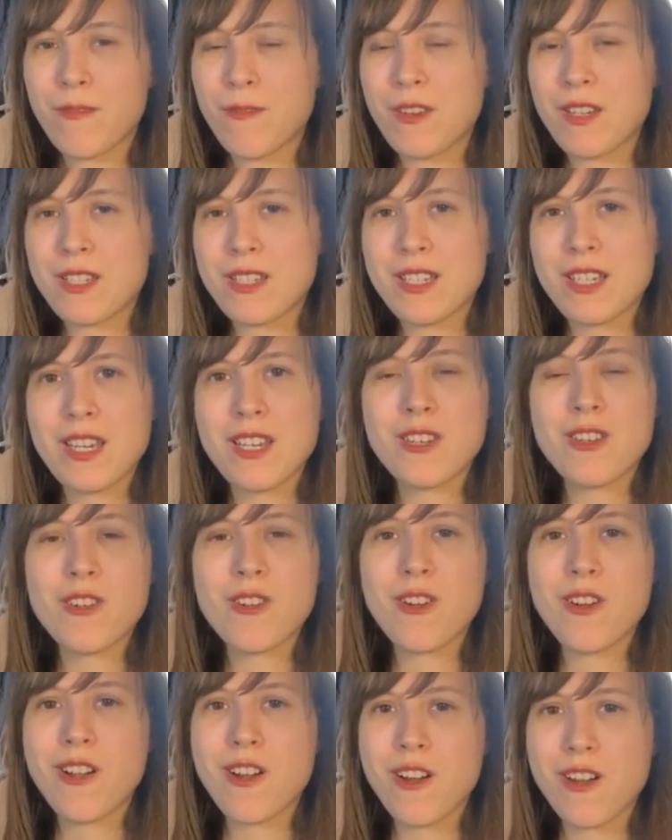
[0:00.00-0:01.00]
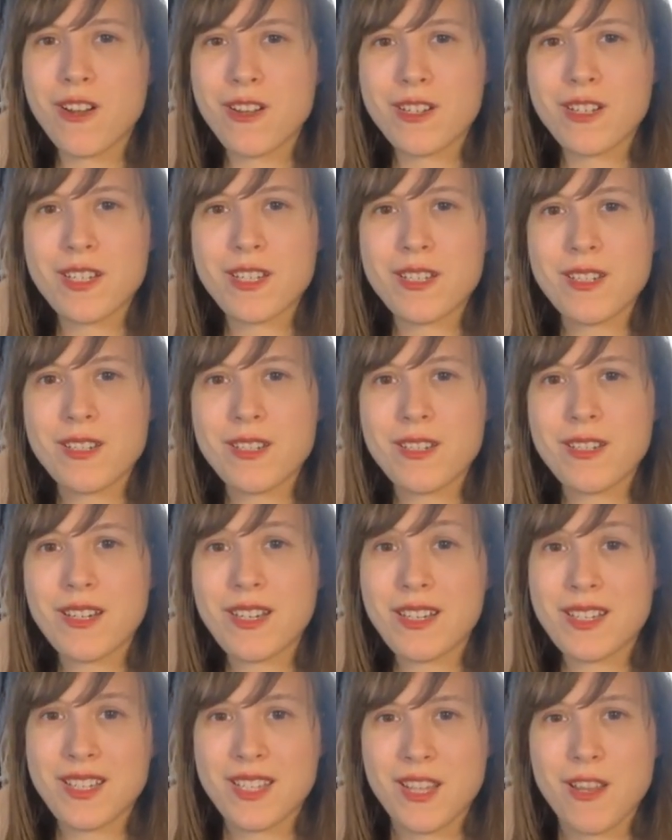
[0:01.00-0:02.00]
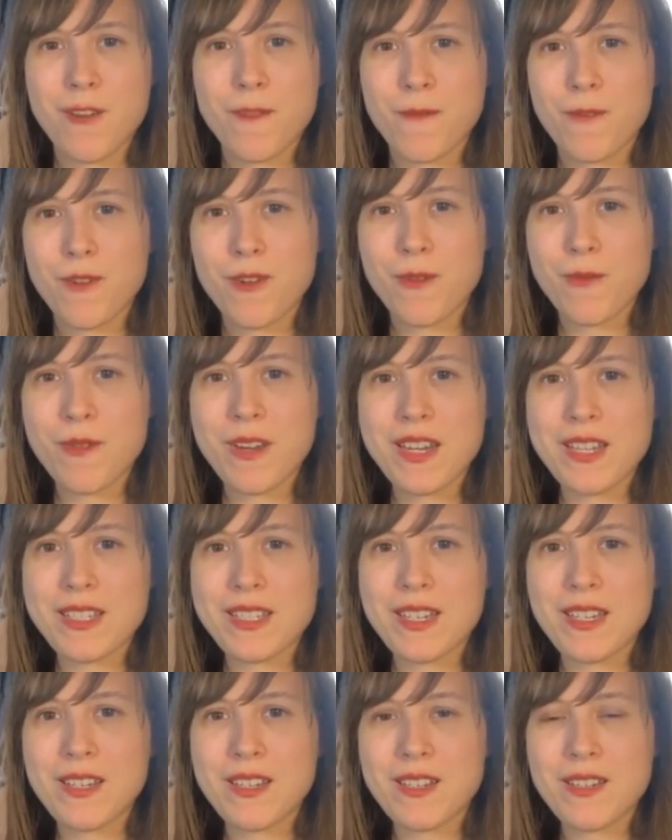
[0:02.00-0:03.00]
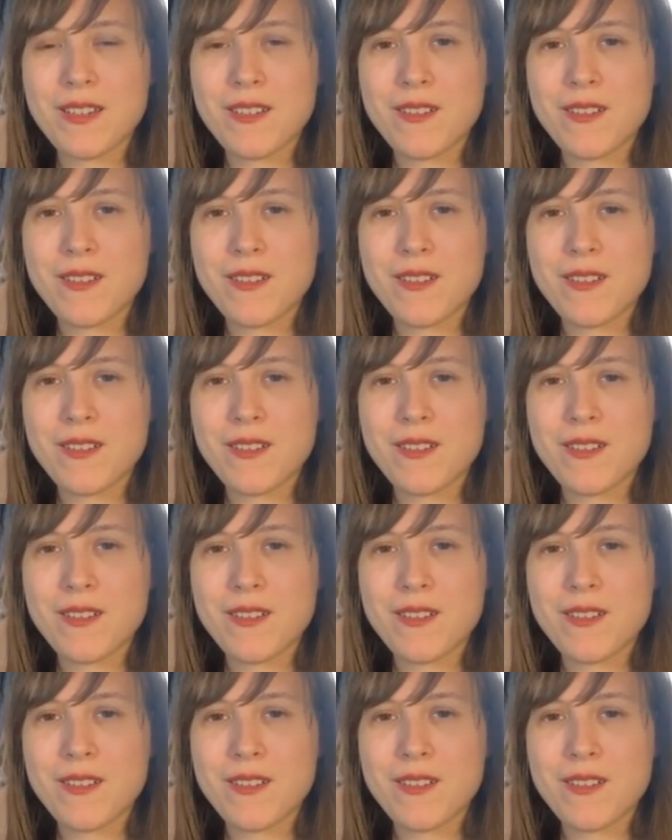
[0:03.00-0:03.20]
If it's in your heart, it's there for a reason.